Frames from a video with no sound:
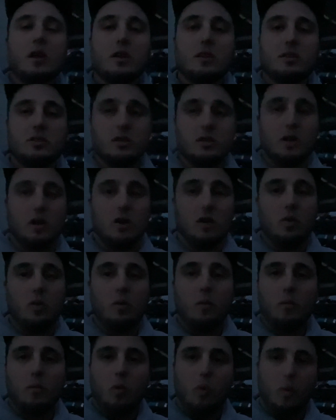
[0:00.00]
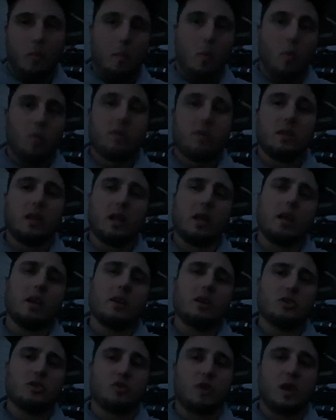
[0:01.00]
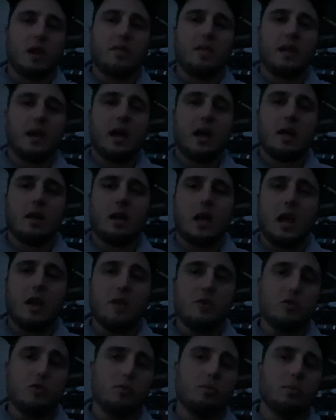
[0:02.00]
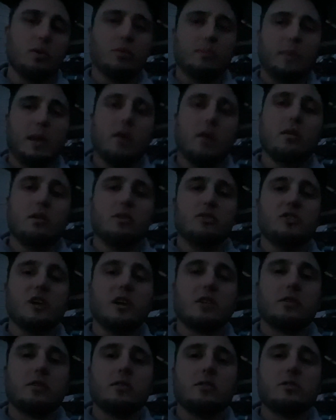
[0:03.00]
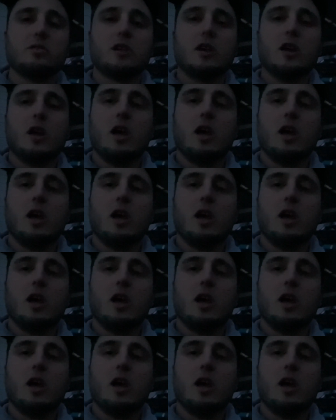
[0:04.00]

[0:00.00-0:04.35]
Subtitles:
So we're more than likely going to try that. I do build my own injectors.